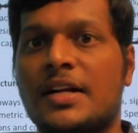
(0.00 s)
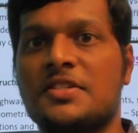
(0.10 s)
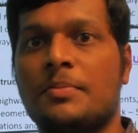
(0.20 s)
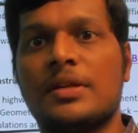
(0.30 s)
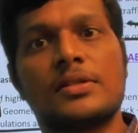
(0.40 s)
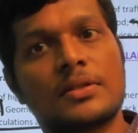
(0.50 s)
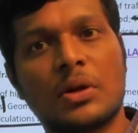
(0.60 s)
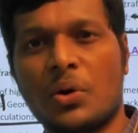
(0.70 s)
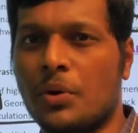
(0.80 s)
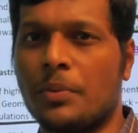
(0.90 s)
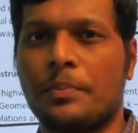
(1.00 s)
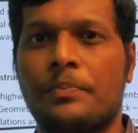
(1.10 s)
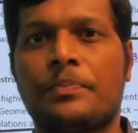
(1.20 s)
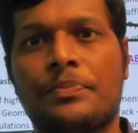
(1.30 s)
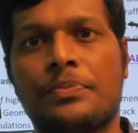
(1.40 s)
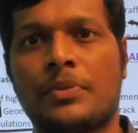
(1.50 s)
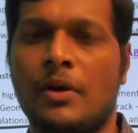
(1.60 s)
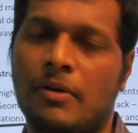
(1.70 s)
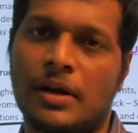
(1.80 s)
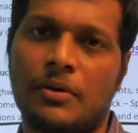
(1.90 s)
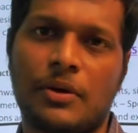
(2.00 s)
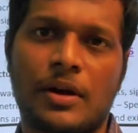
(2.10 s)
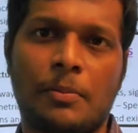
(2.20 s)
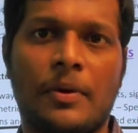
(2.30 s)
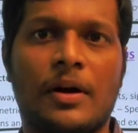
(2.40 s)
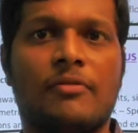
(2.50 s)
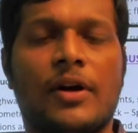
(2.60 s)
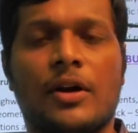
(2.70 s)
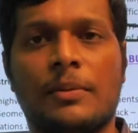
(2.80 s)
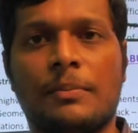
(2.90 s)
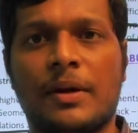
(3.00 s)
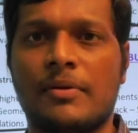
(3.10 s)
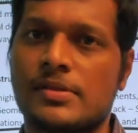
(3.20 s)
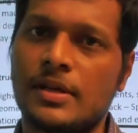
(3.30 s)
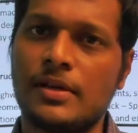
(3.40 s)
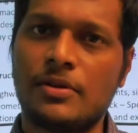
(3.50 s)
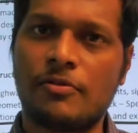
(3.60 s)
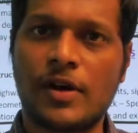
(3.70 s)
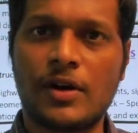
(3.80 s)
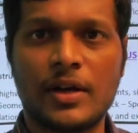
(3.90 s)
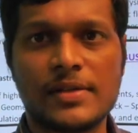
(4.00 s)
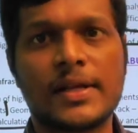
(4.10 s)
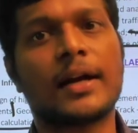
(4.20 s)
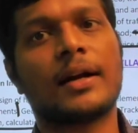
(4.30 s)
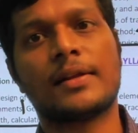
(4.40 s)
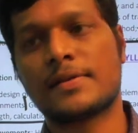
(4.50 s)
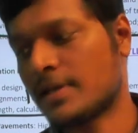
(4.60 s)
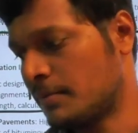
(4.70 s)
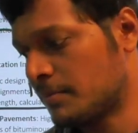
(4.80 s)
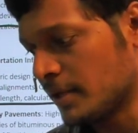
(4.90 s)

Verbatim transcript: means no whatever you are uh, following previously you follow exactly the same thing